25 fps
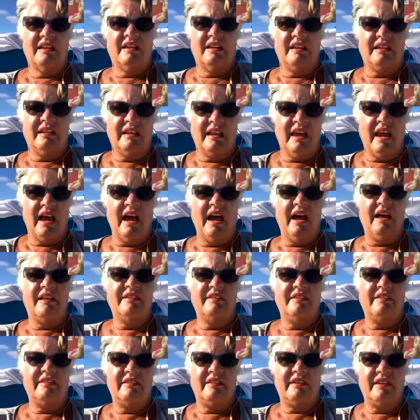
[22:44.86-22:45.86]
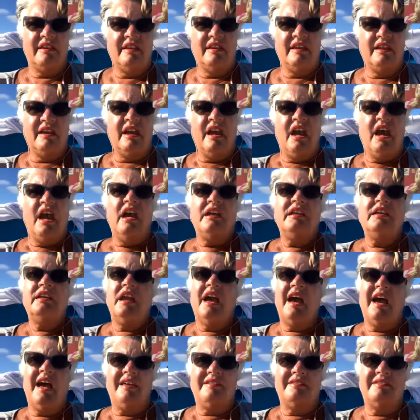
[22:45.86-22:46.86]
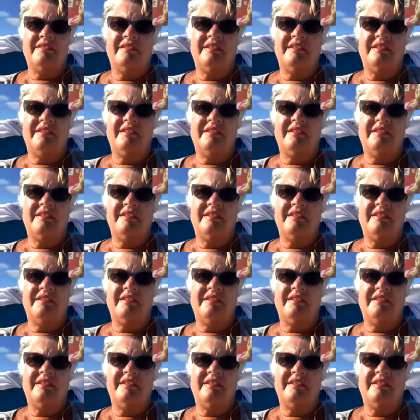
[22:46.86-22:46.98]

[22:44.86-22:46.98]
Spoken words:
Yes. Yes.